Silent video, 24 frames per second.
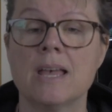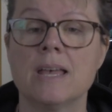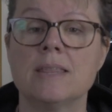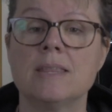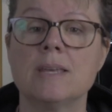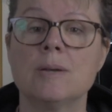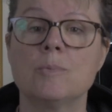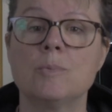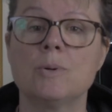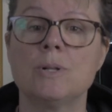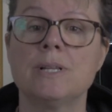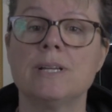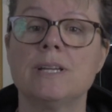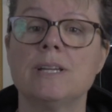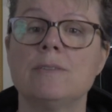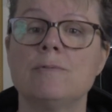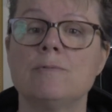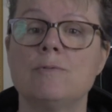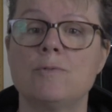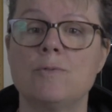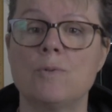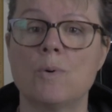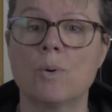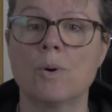that will
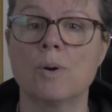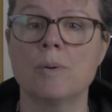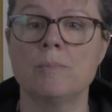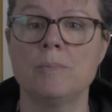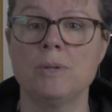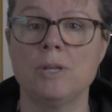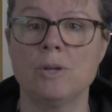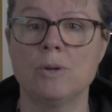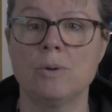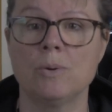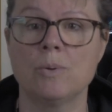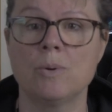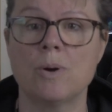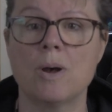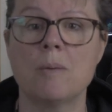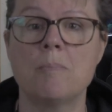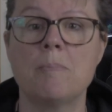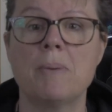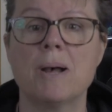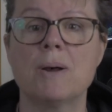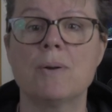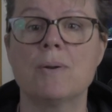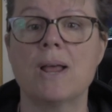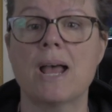inform you
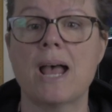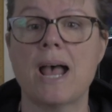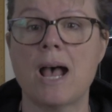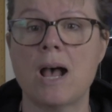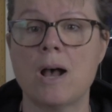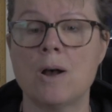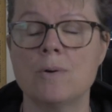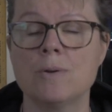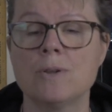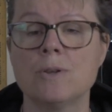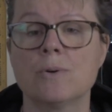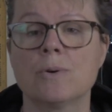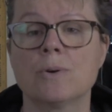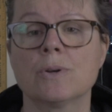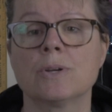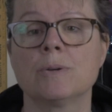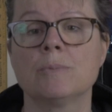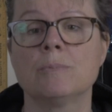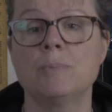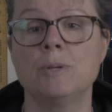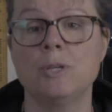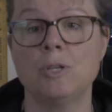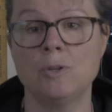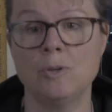about how your
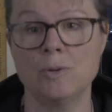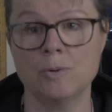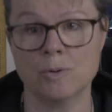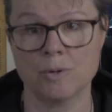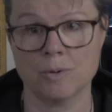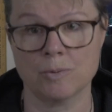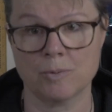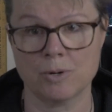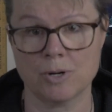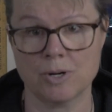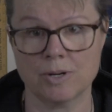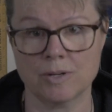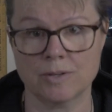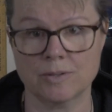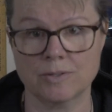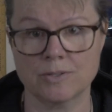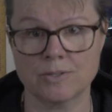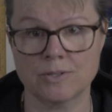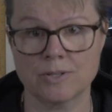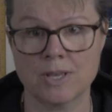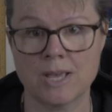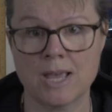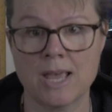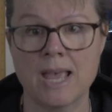computer
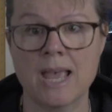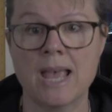works